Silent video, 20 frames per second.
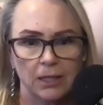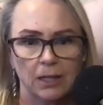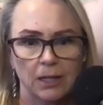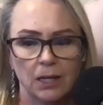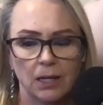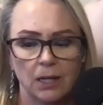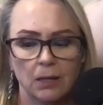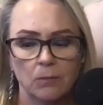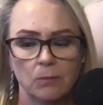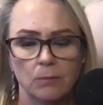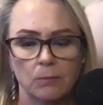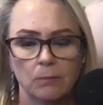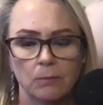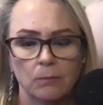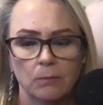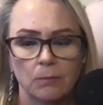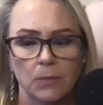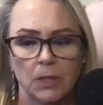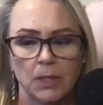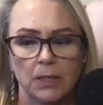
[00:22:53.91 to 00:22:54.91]

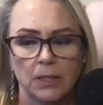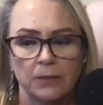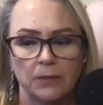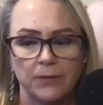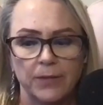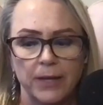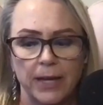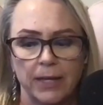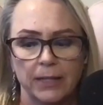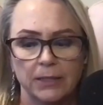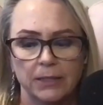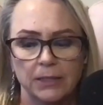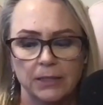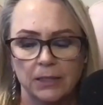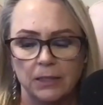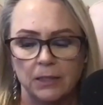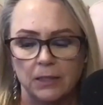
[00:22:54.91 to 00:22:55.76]
that